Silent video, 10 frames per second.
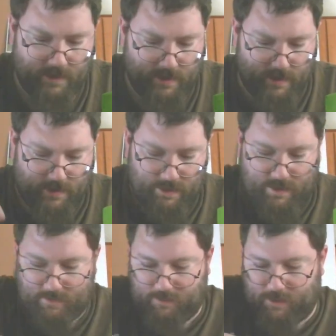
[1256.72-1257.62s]
and
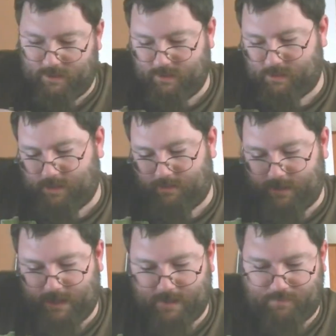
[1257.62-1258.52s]
looks like we got
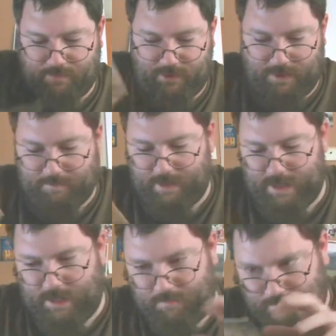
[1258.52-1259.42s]
a pretty meaty
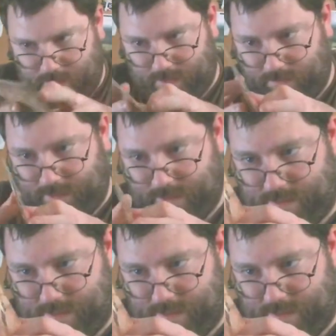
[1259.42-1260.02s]
book with this,